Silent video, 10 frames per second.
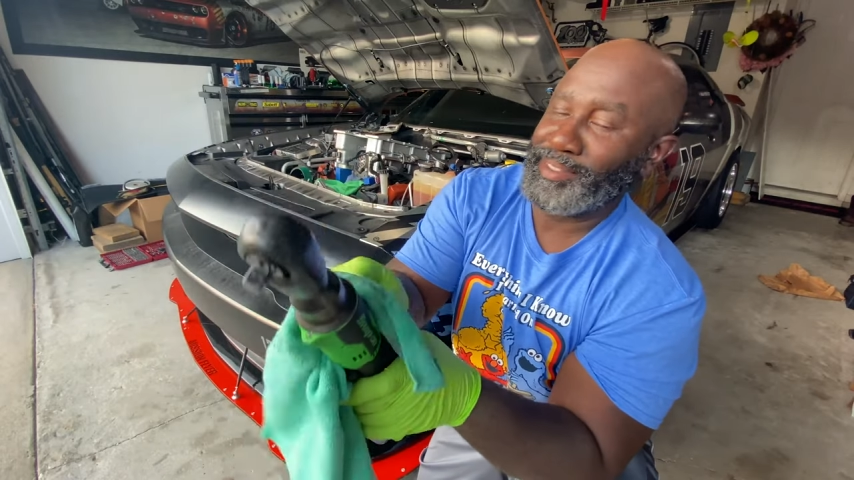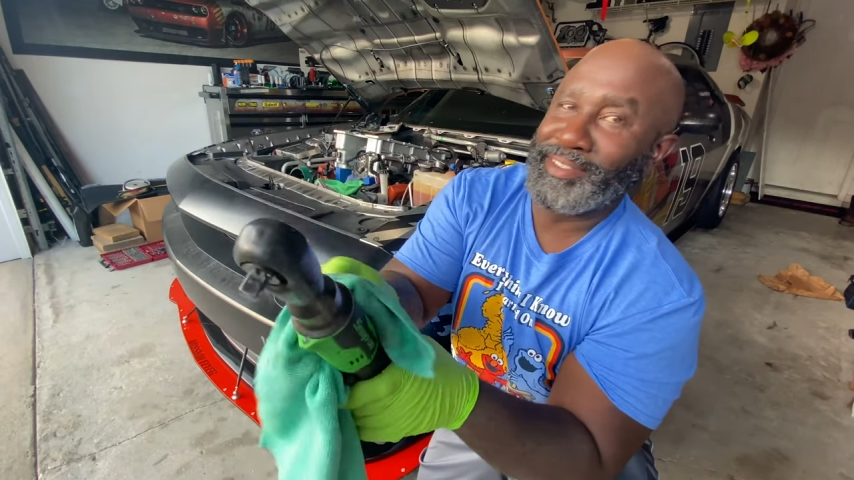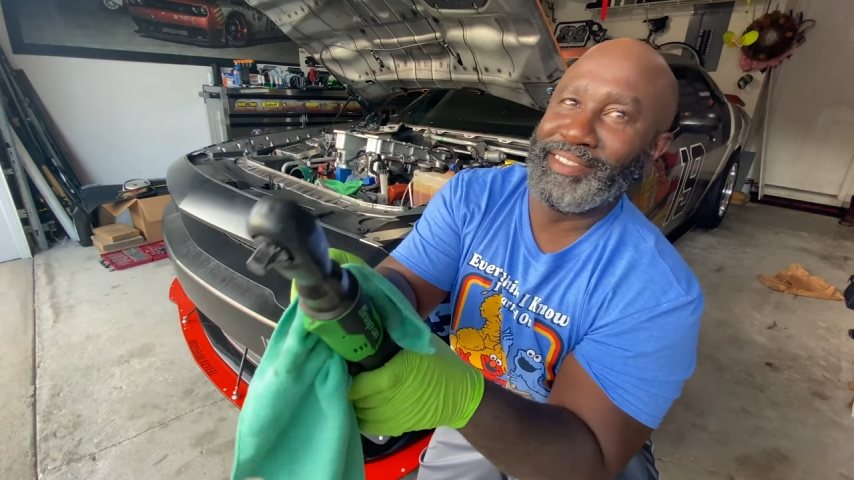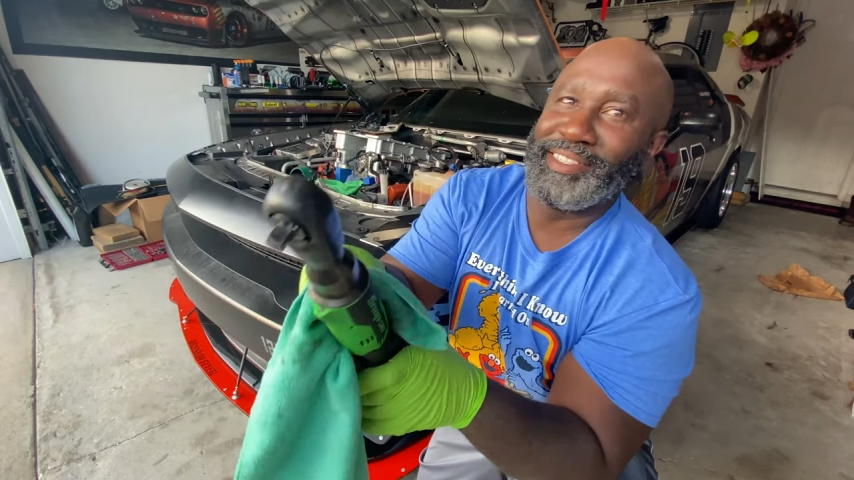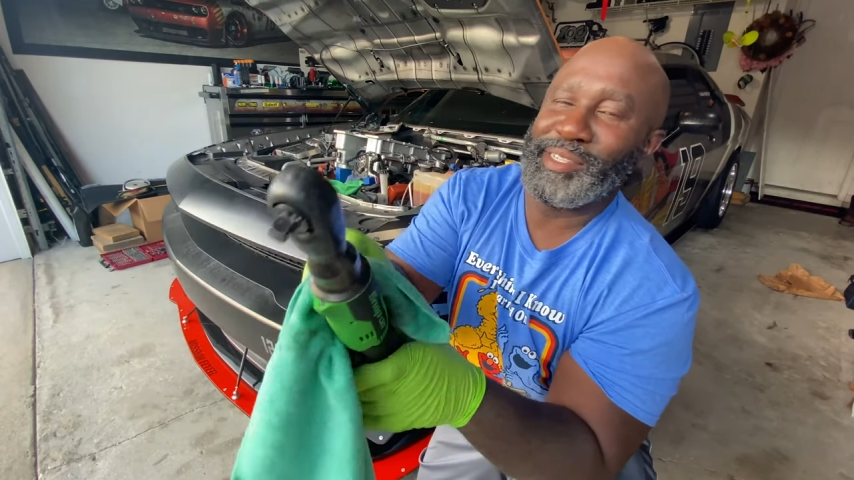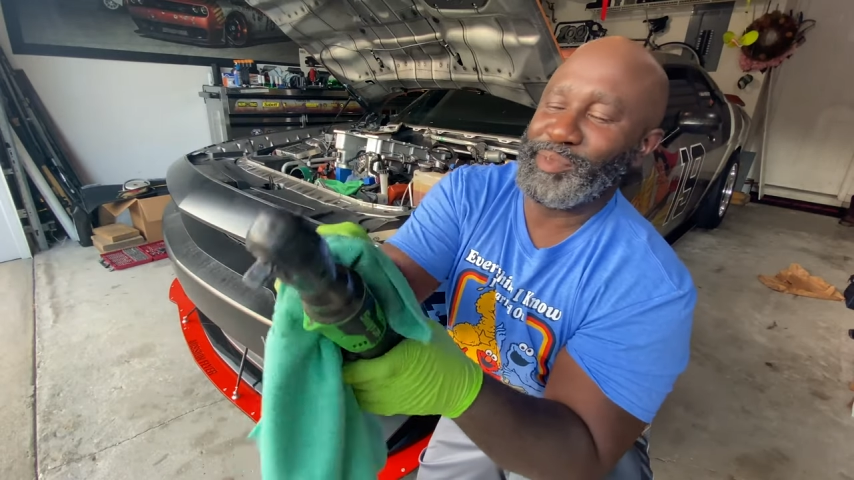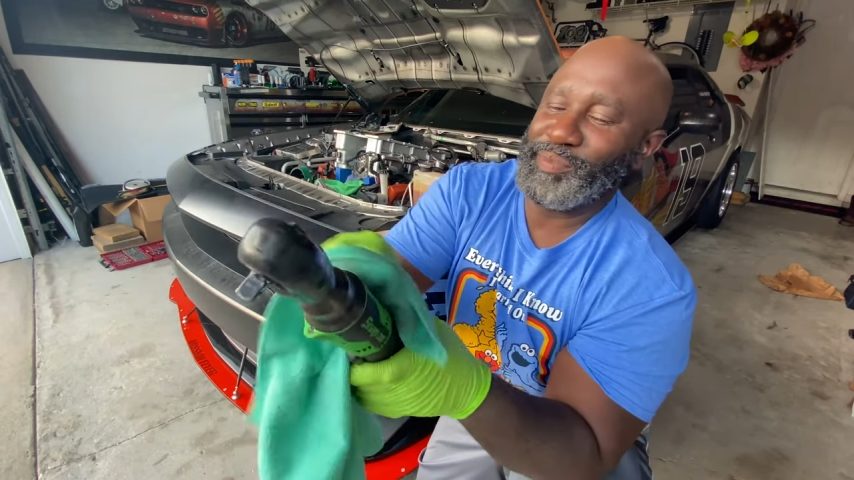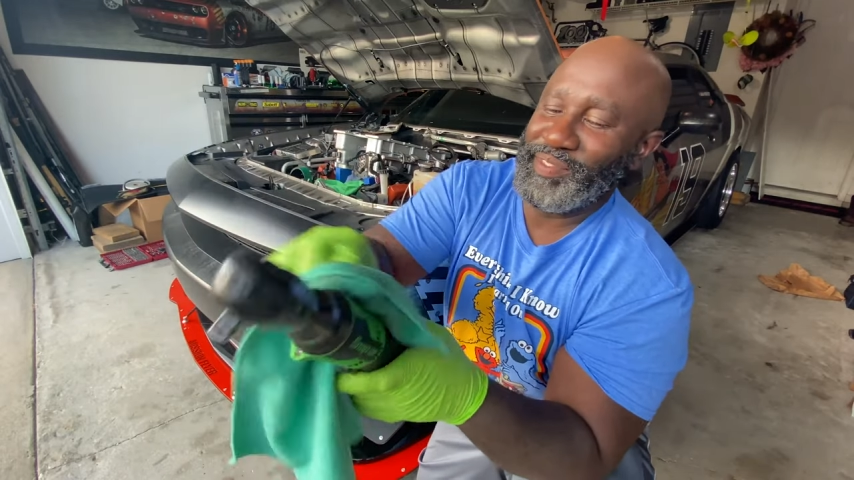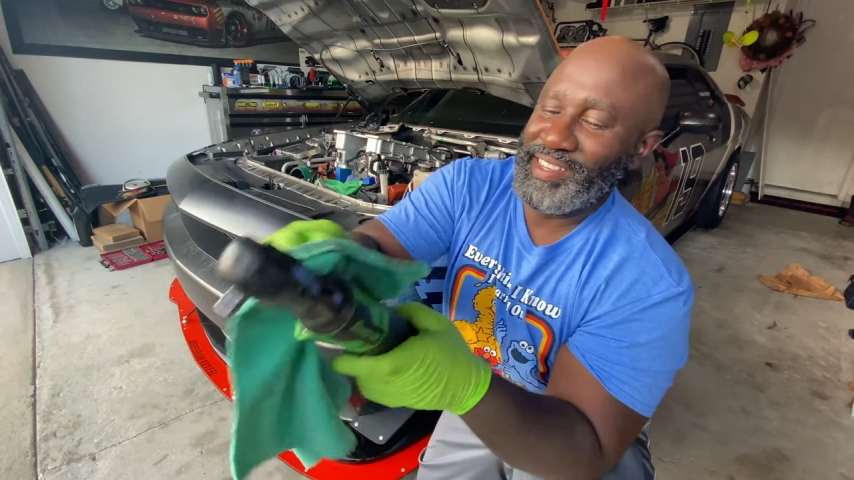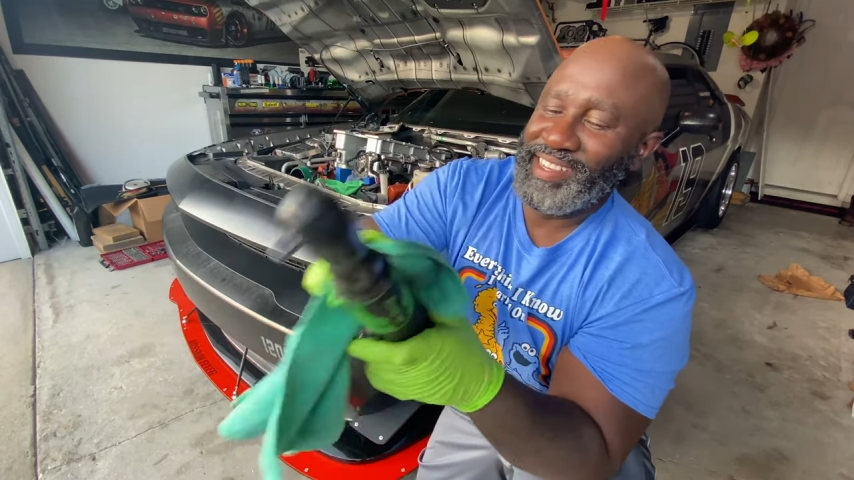Yep.
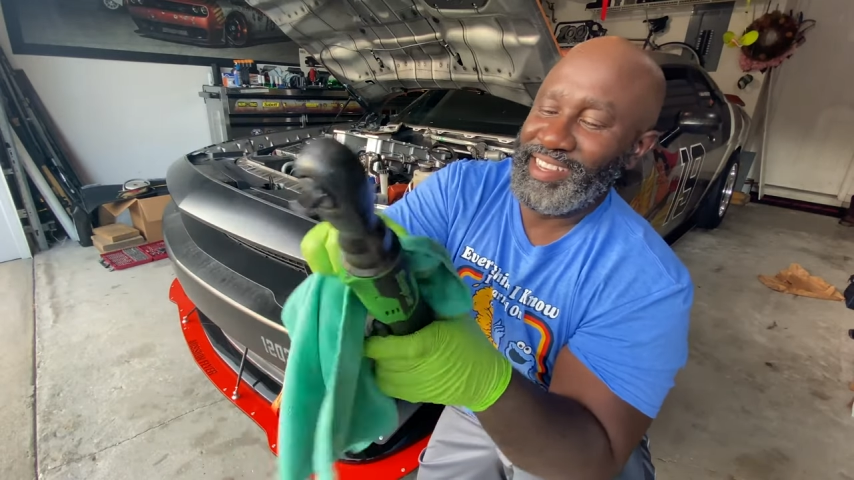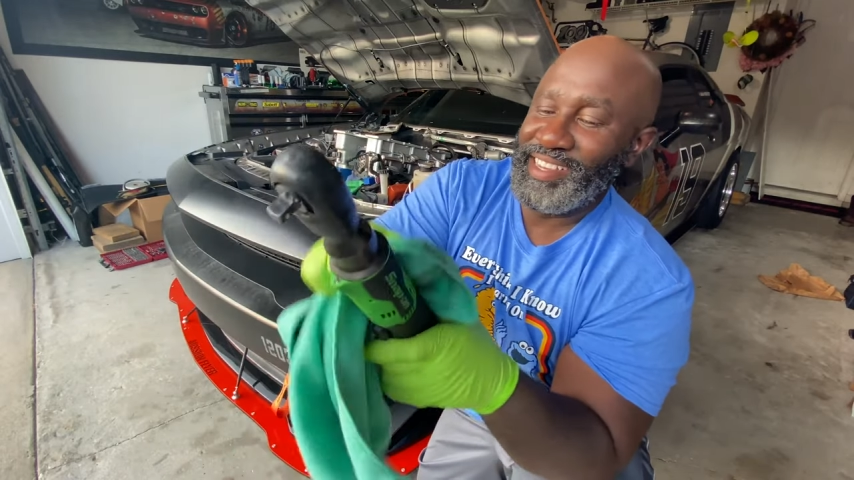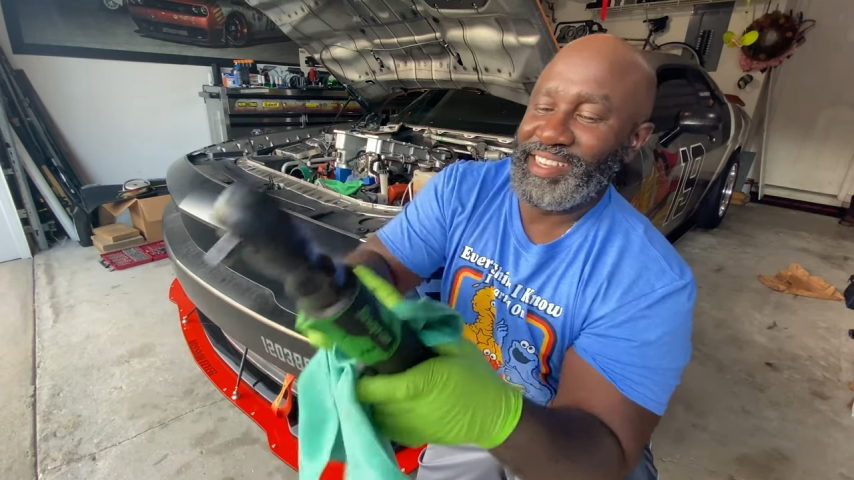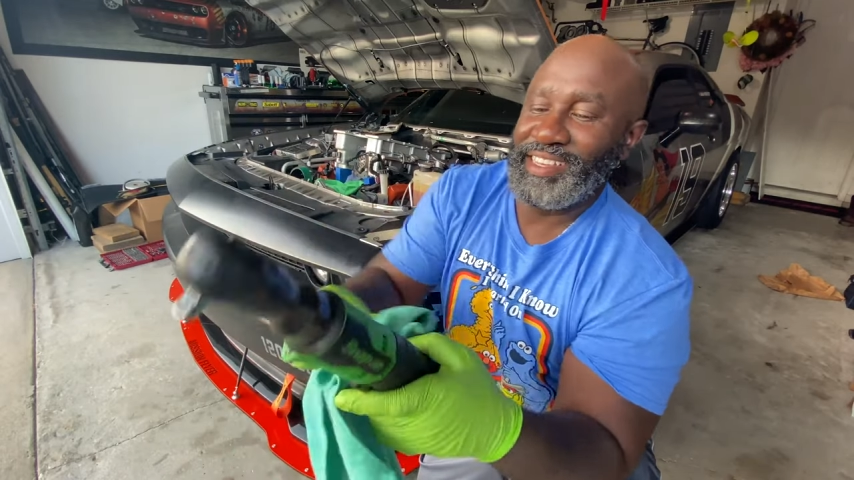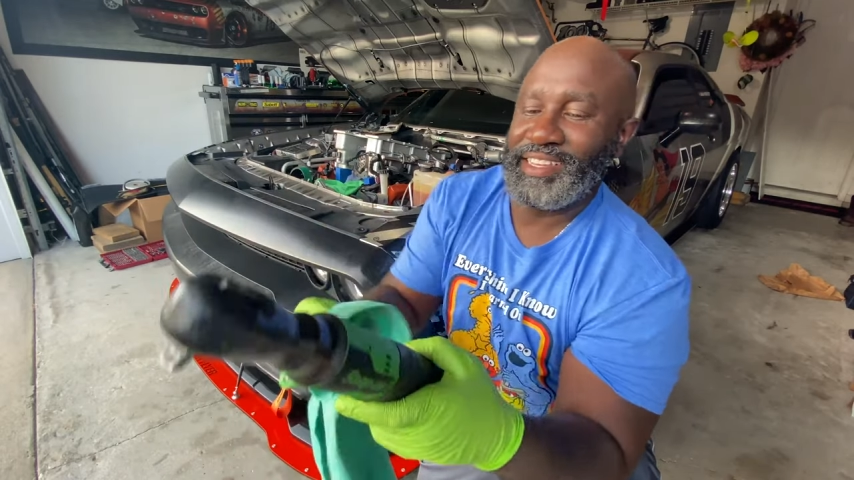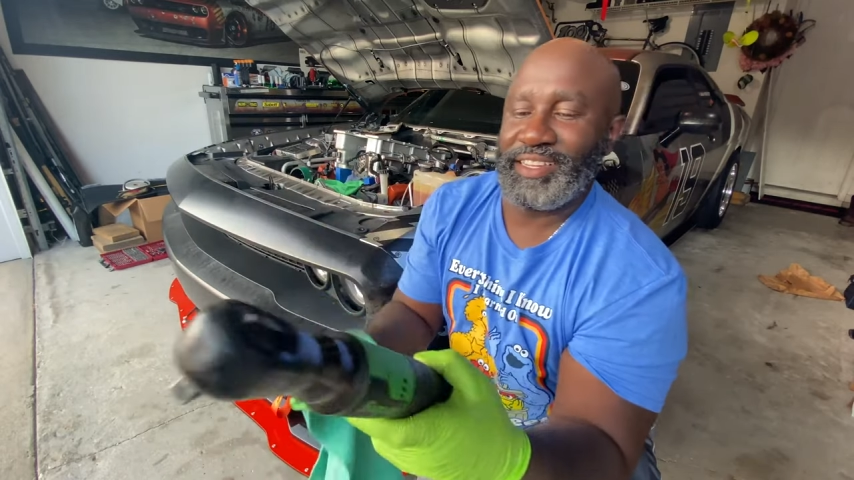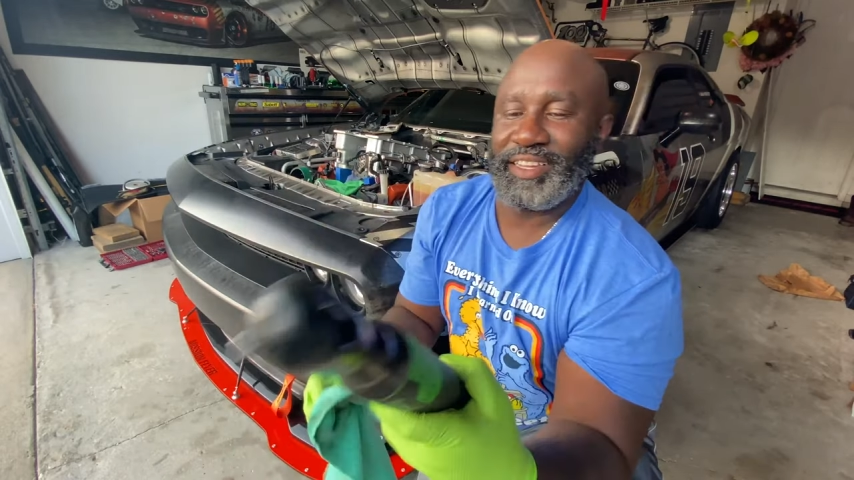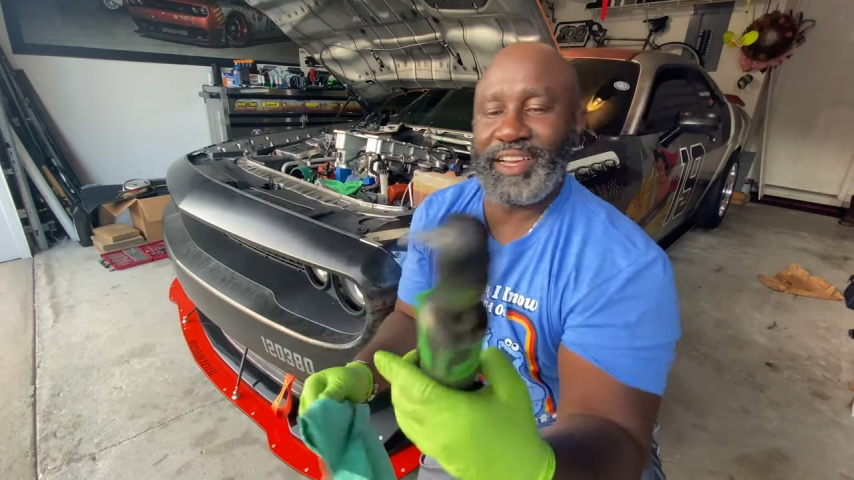Look